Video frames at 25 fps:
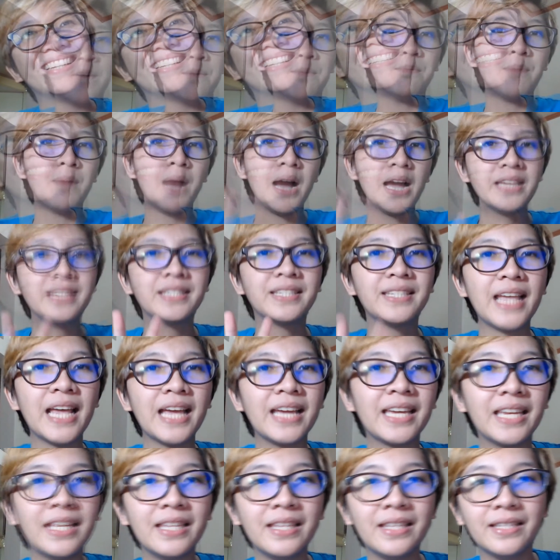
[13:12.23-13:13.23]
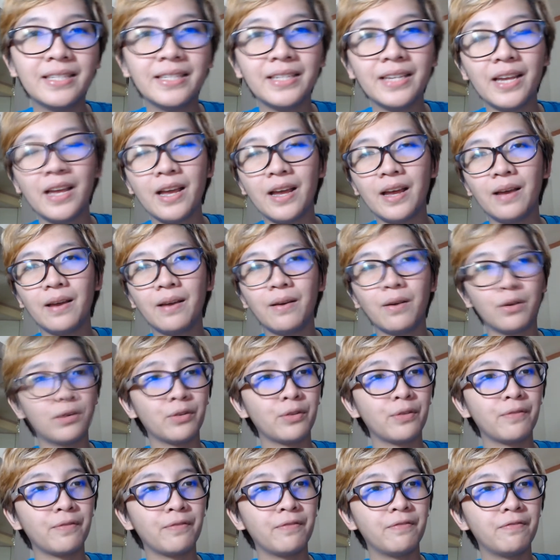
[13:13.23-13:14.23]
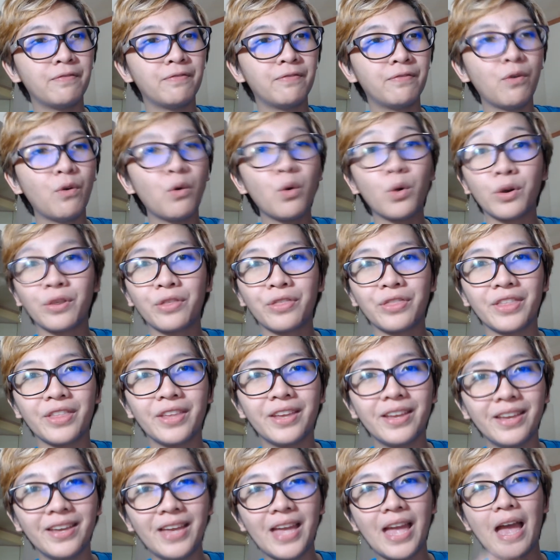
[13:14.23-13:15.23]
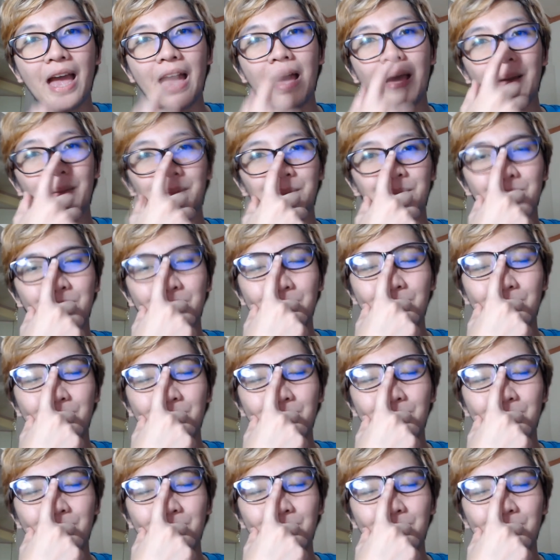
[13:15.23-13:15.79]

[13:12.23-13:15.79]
My second uh, or fourth, um,